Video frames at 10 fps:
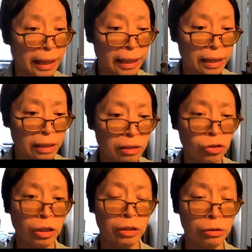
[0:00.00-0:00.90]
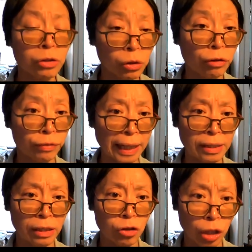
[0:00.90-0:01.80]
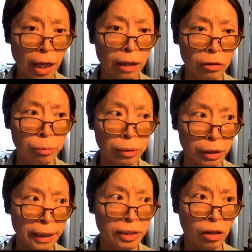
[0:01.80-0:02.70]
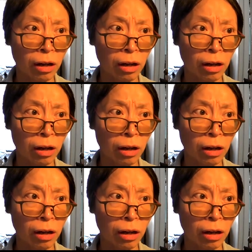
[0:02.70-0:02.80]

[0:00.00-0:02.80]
you served as a Chicago police